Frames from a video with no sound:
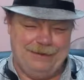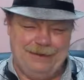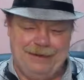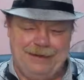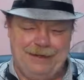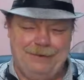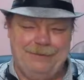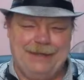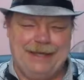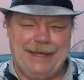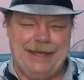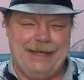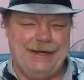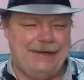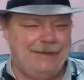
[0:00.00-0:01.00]
I know in
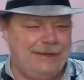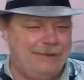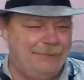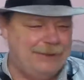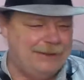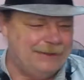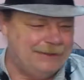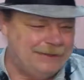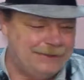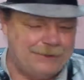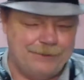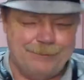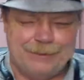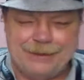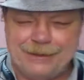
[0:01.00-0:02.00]
Canada they went
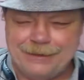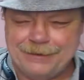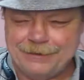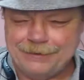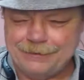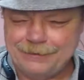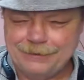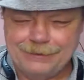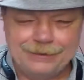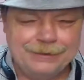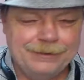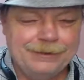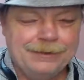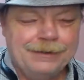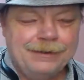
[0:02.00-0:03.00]
stupid here
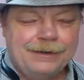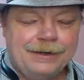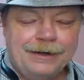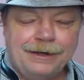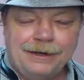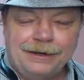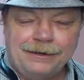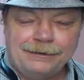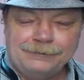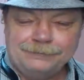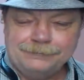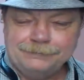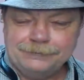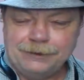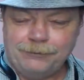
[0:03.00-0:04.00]
a
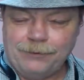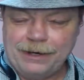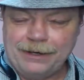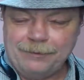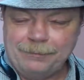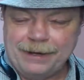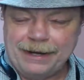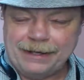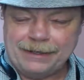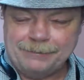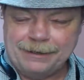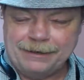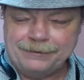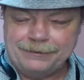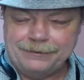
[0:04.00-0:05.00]
while back
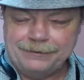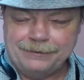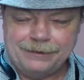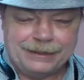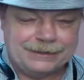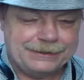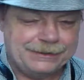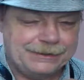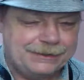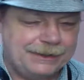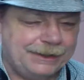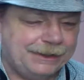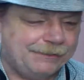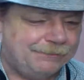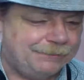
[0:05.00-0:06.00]
about
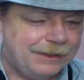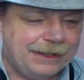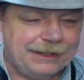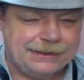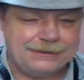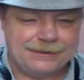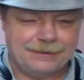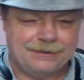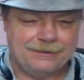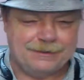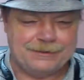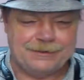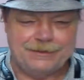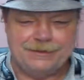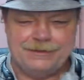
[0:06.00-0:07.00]
licensing and fines and all this
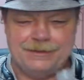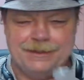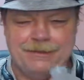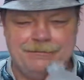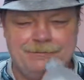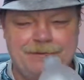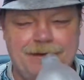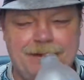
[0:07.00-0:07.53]
good stuff.